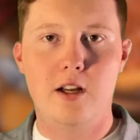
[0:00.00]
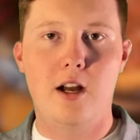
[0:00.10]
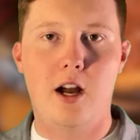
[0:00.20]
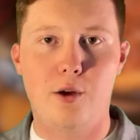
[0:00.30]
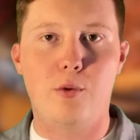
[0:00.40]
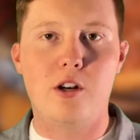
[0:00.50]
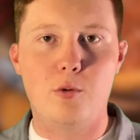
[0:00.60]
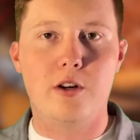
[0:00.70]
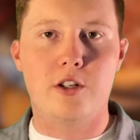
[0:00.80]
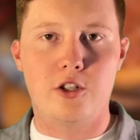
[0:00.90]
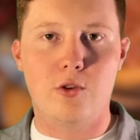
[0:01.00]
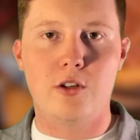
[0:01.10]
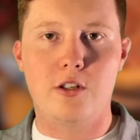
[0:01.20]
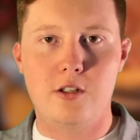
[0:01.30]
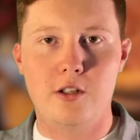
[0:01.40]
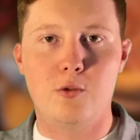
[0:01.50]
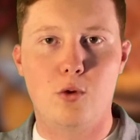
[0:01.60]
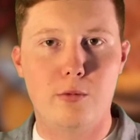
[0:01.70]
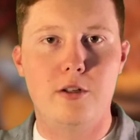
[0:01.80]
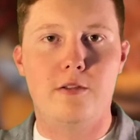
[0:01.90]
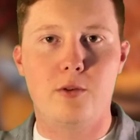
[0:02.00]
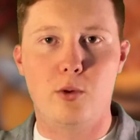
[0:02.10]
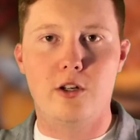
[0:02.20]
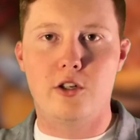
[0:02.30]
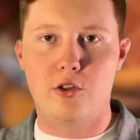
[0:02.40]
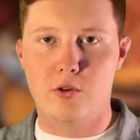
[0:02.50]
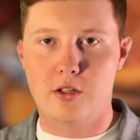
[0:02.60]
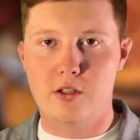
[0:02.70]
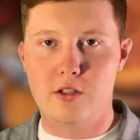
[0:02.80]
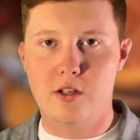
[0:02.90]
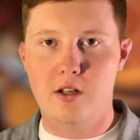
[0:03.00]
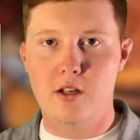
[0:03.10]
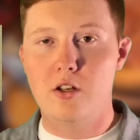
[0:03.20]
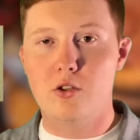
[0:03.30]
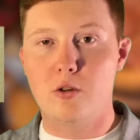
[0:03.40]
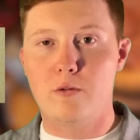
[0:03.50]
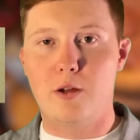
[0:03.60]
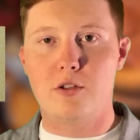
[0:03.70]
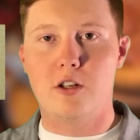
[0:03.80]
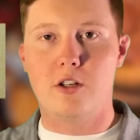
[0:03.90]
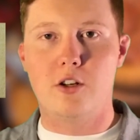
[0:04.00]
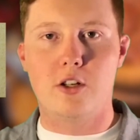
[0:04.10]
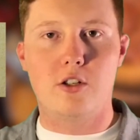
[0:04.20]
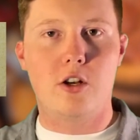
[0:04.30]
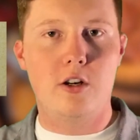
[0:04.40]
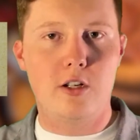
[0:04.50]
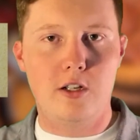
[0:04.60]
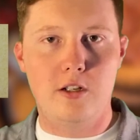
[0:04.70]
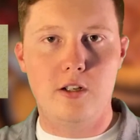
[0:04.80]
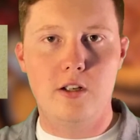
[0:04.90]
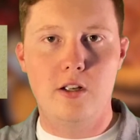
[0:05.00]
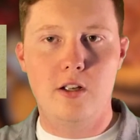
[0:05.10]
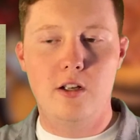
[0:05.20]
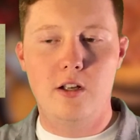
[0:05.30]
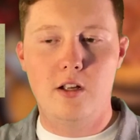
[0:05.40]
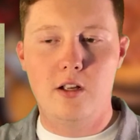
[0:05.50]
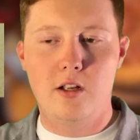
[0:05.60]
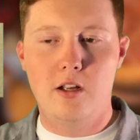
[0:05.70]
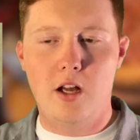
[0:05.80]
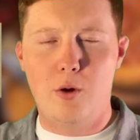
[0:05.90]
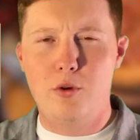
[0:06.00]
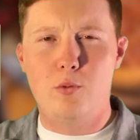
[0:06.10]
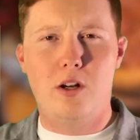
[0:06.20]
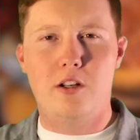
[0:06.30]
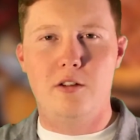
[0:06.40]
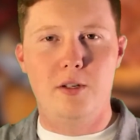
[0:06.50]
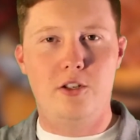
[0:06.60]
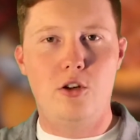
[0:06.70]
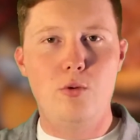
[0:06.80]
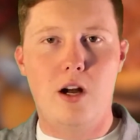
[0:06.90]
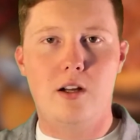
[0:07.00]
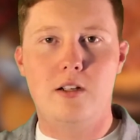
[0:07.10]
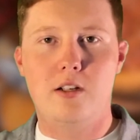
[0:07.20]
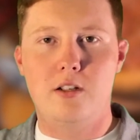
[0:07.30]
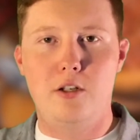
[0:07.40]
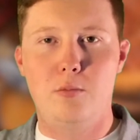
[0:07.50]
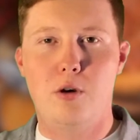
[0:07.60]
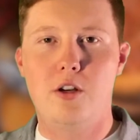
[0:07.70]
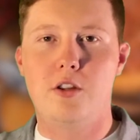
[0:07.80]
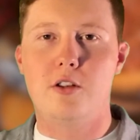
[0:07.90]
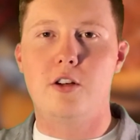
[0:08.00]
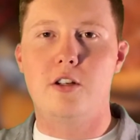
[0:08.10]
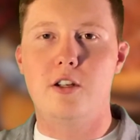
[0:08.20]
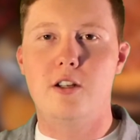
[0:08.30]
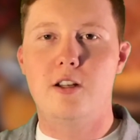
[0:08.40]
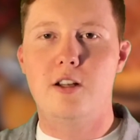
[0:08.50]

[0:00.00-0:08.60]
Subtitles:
I want to wear shorts. It's warm enough to wear shorts. So if I was going to cook a turkey, I wouldn't want it to be too hot because then you burn the turkey.